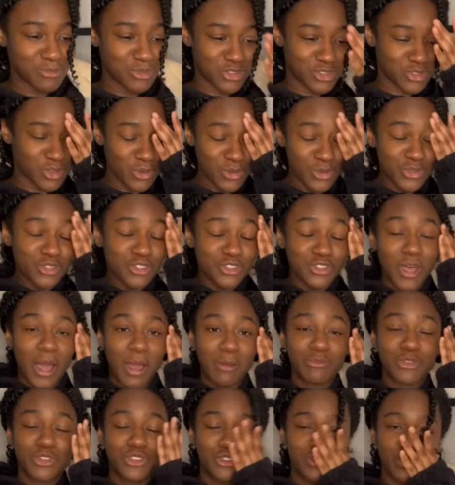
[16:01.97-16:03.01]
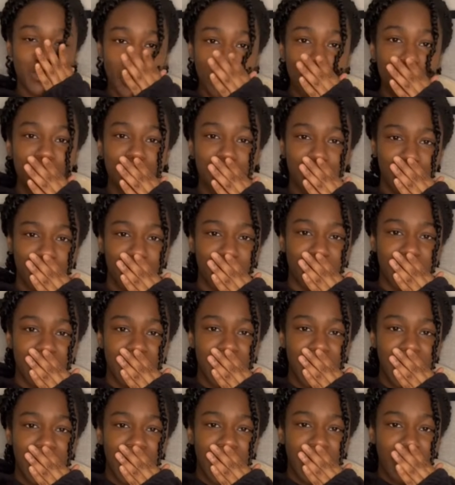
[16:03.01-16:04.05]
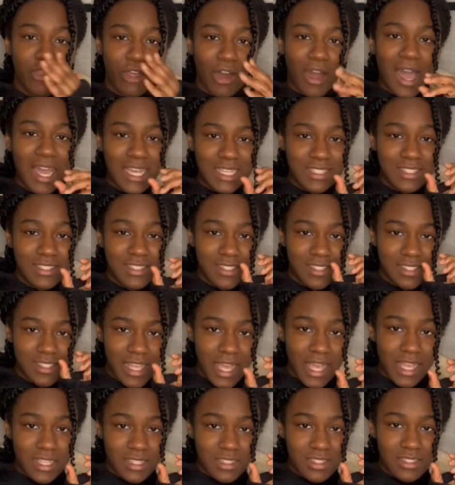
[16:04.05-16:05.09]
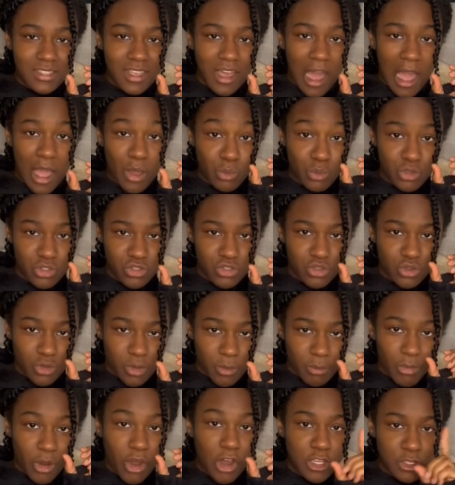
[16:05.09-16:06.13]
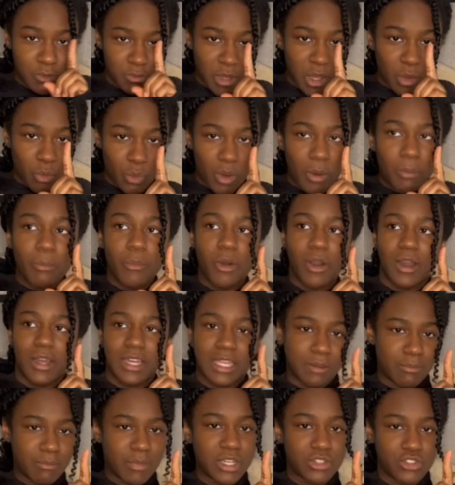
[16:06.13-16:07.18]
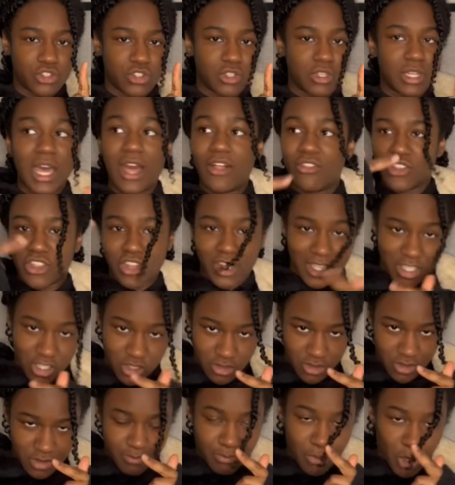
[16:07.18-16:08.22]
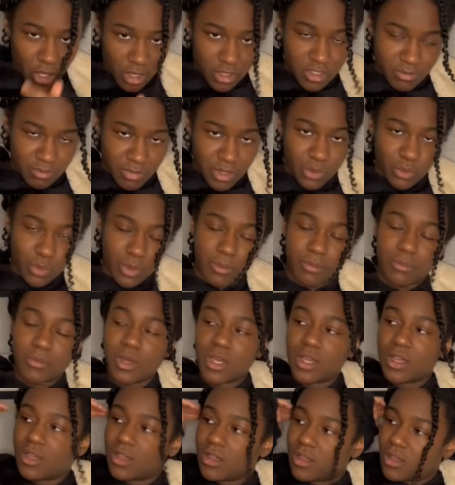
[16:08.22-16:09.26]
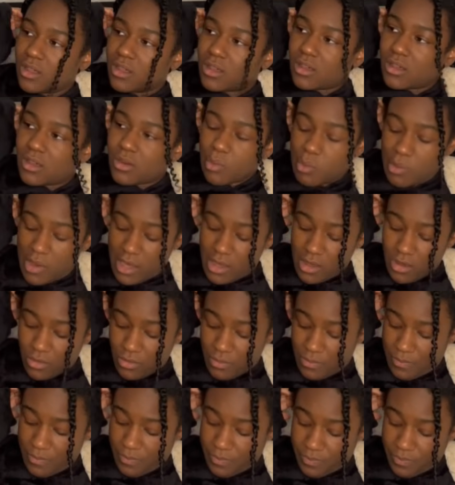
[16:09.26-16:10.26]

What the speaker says: so shook that I said I was gonna pass by one mark, imagine, and then I passed by one. Wow.